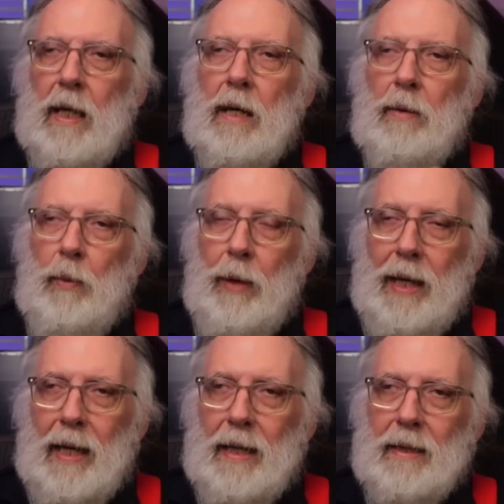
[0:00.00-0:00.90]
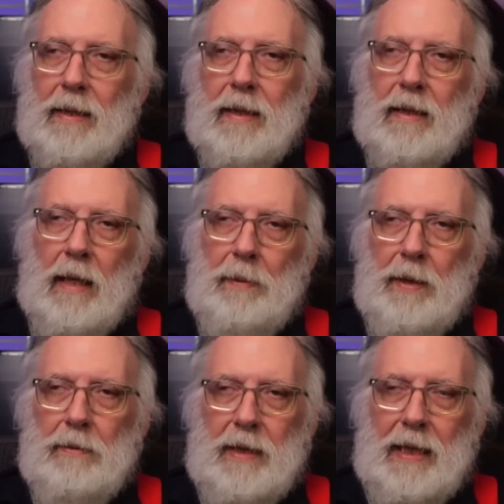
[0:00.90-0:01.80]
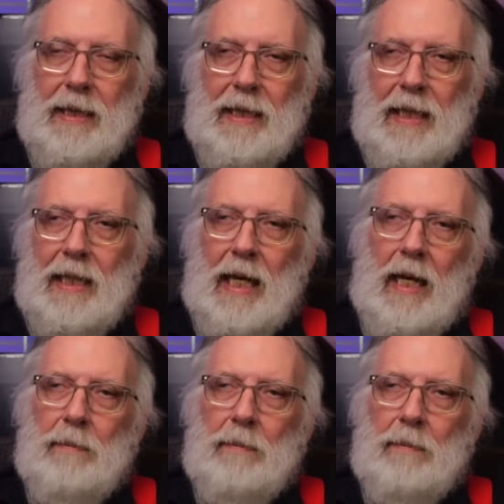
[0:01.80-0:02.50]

with the WDDM